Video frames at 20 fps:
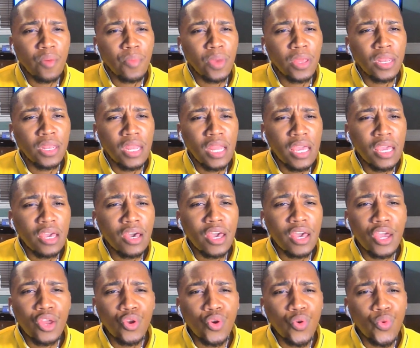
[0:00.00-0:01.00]
Nia
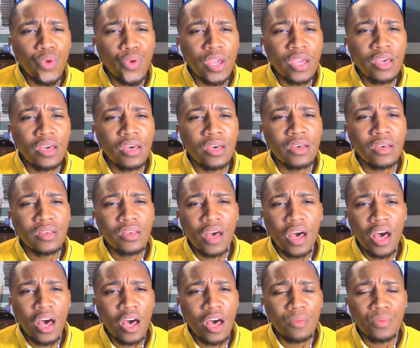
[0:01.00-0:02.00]
and Aria
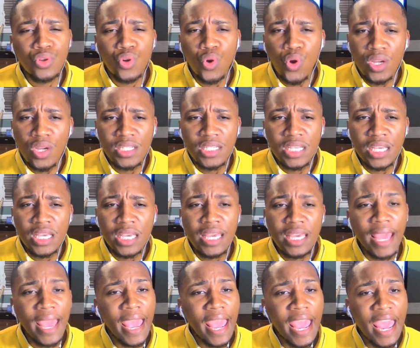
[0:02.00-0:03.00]
Dorsey,
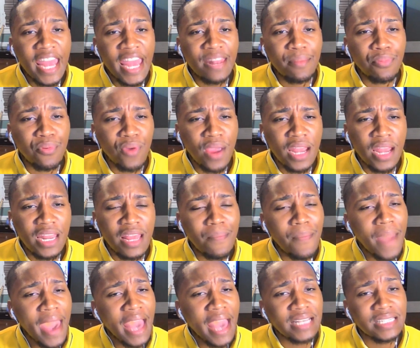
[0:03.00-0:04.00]
and Brandy
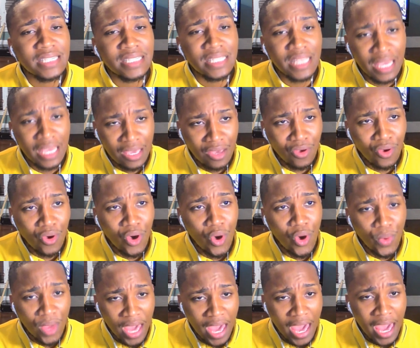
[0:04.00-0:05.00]
Maxill.
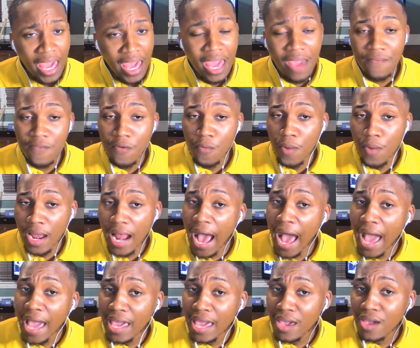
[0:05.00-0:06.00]
Okay, and from what
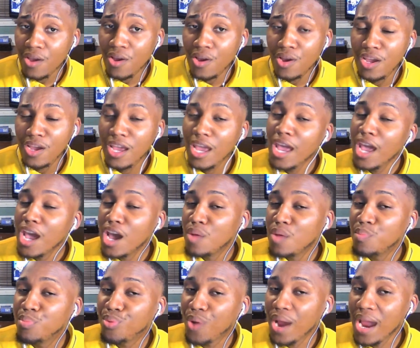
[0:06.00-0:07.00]
I hear,
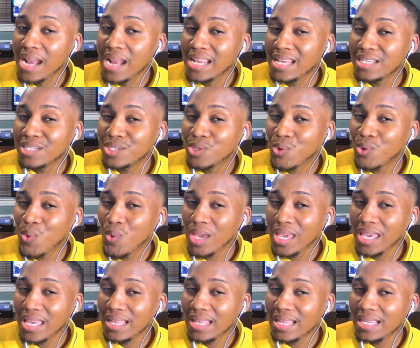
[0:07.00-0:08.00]
Brandy is the
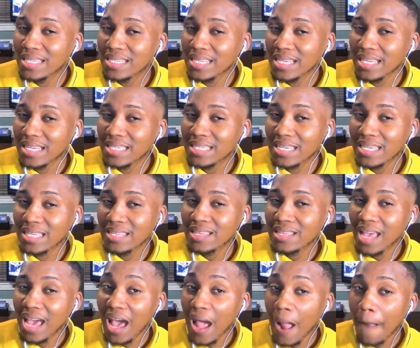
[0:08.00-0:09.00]
queen this season.
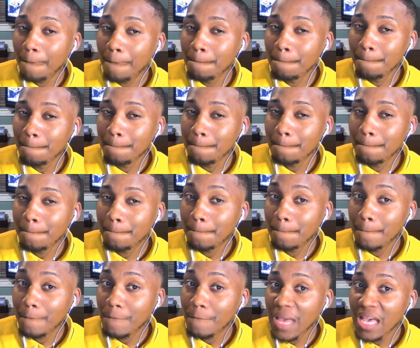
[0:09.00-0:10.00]

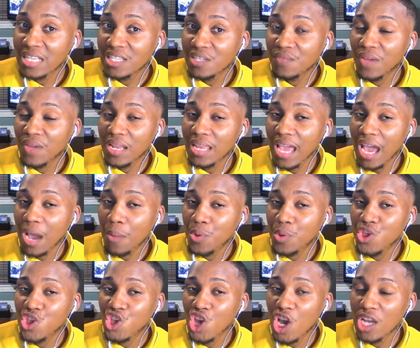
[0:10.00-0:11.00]
Ooh, it's funny how the
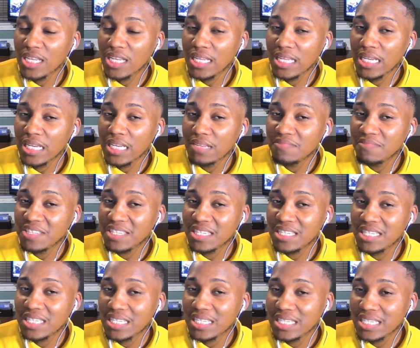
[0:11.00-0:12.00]

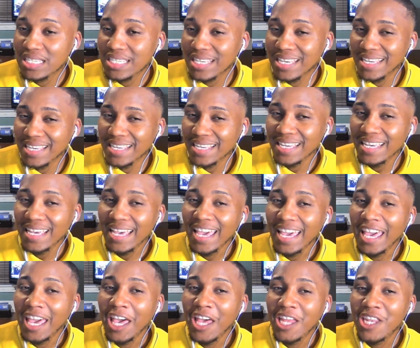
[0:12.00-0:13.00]
Shaunie be
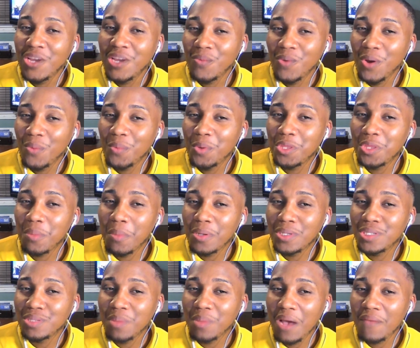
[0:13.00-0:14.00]
the one with the most
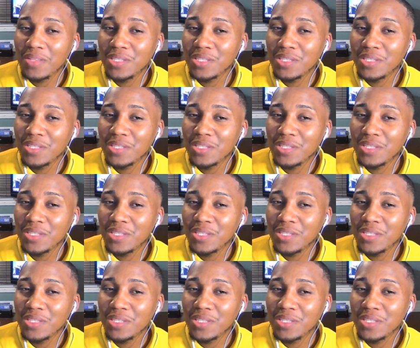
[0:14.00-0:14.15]
knowledge.